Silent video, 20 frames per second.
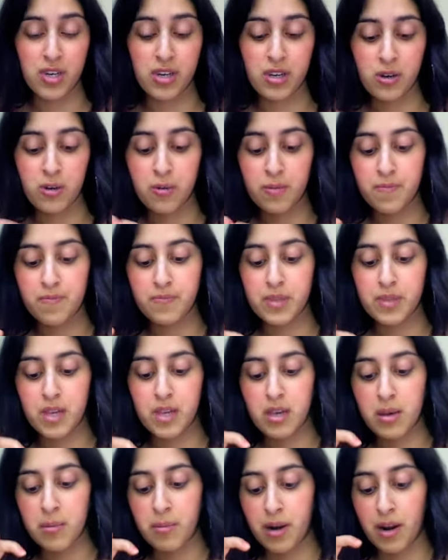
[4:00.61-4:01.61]
new,
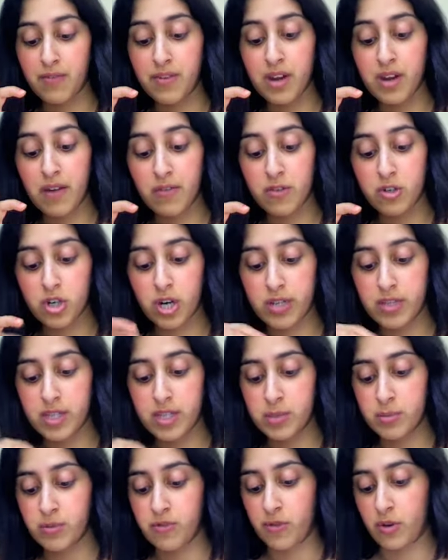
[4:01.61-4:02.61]
but I've never tried this
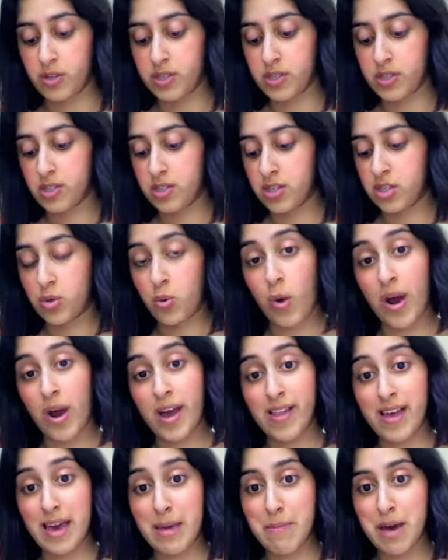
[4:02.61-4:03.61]
before. This is the
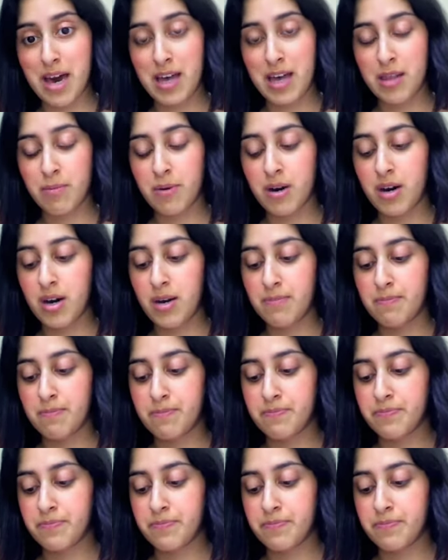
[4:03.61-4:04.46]
Twilight Bath Bomb.